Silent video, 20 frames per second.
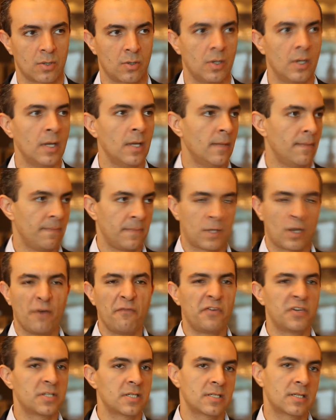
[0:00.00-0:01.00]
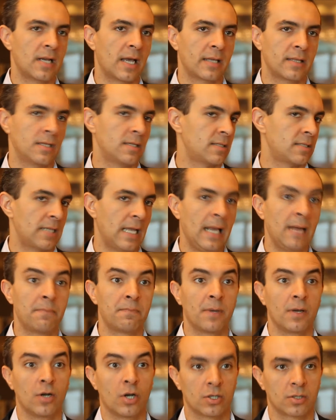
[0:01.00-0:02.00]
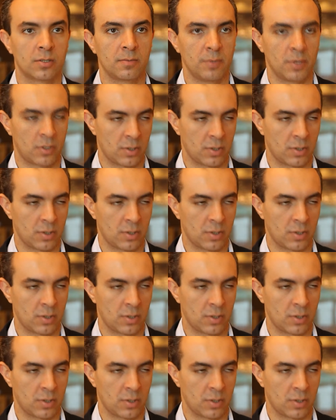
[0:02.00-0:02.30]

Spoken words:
So conferences like this help a lot,